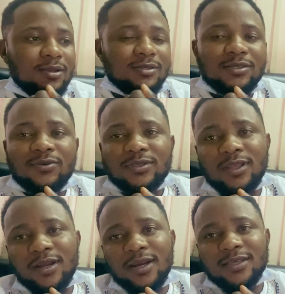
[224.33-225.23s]
seriously
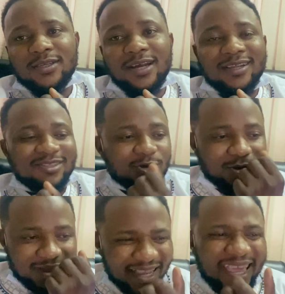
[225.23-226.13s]
guys and
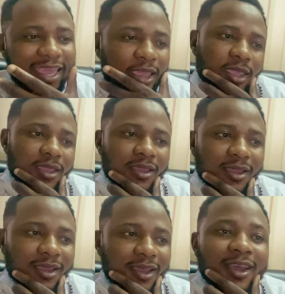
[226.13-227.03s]
today
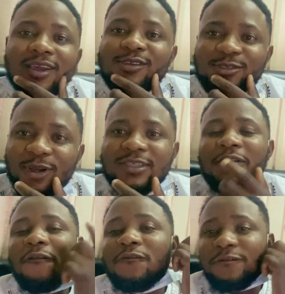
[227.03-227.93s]

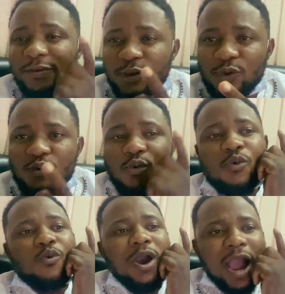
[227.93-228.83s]
just
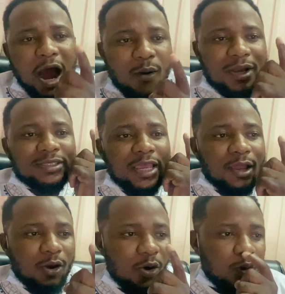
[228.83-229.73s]
few hours
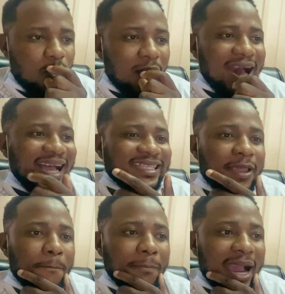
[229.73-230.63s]
ago at
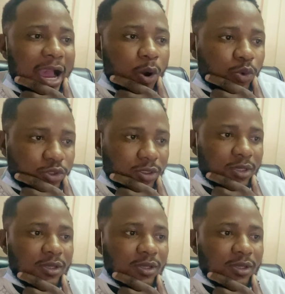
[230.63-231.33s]
about